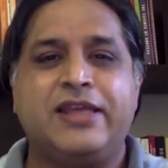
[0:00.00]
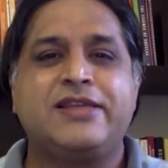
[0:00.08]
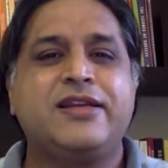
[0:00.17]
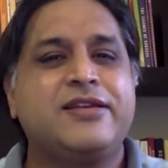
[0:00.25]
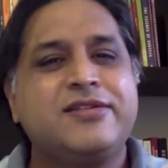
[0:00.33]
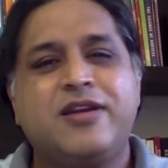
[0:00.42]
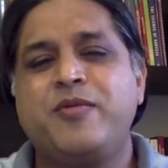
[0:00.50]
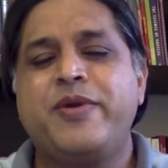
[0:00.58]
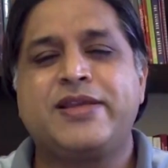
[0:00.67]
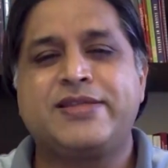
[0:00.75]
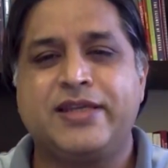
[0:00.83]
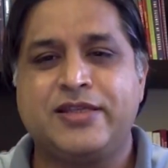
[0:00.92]
It doesn't make
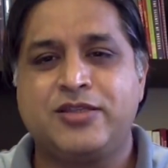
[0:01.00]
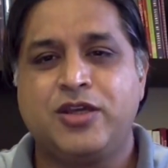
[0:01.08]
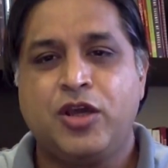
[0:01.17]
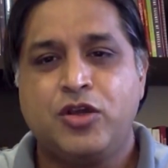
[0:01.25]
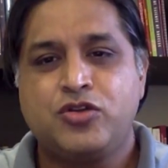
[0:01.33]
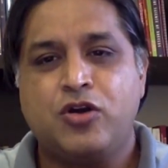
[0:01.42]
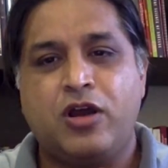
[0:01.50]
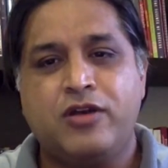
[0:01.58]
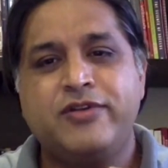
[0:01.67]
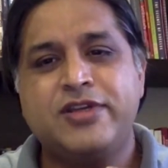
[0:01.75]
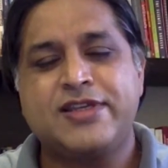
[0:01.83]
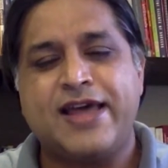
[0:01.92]
sense. So
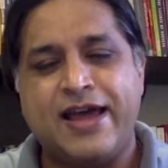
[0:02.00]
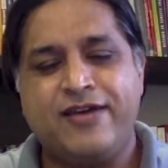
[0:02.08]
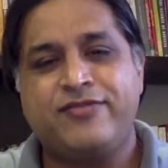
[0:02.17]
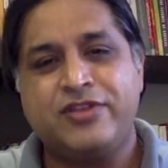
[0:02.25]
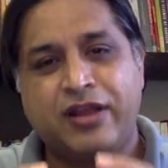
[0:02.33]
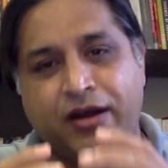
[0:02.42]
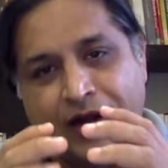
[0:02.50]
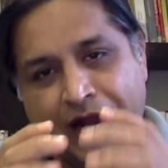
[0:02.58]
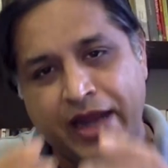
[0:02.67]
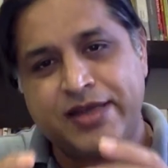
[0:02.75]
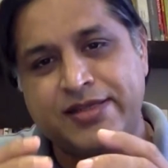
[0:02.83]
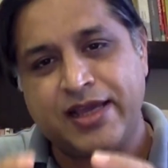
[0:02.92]
always have the
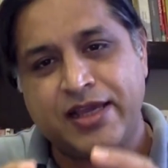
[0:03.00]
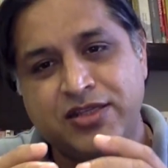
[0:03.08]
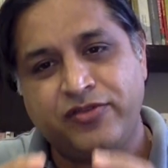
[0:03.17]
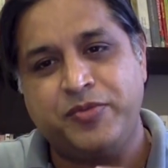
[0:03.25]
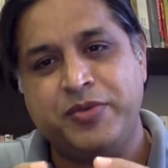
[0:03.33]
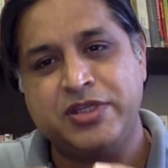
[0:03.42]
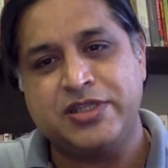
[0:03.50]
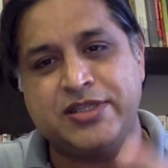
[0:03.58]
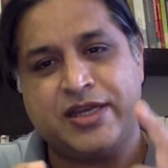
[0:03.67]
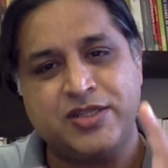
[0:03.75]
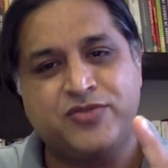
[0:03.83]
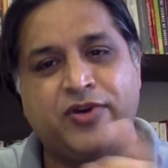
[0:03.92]
right size of images. That
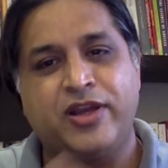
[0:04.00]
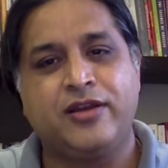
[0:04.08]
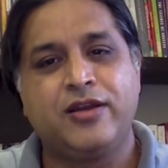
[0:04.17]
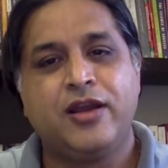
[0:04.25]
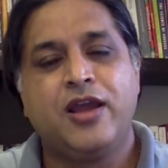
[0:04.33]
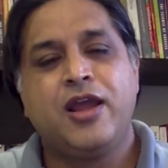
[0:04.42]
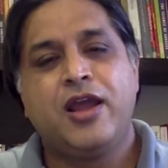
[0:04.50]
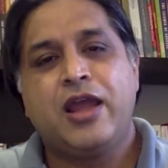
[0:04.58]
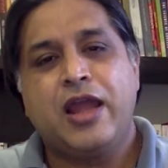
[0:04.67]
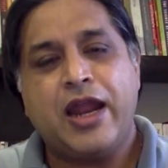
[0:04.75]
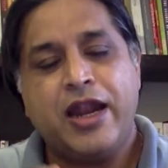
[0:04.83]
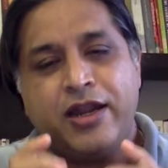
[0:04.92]
is one.
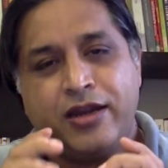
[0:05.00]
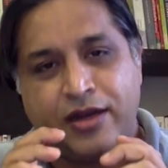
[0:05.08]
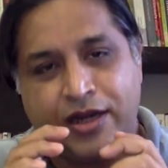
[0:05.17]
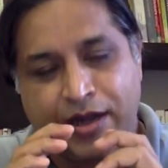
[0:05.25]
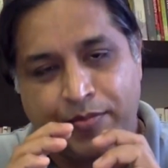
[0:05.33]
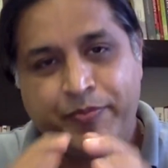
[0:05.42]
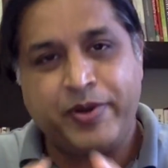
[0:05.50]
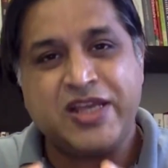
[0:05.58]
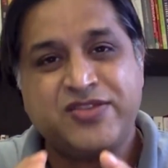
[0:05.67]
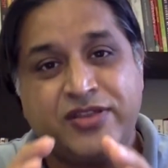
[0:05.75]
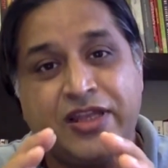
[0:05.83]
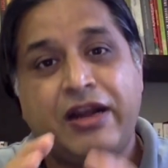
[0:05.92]
And compress
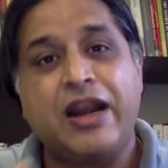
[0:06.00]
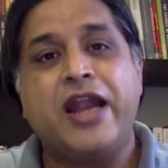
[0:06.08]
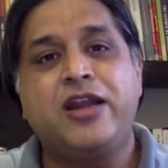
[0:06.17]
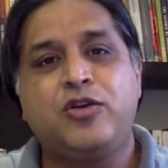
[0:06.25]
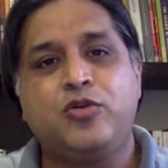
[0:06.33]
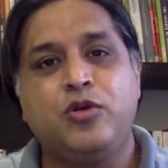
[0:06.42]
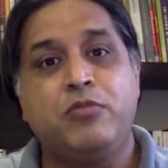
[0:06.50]
with the right tool.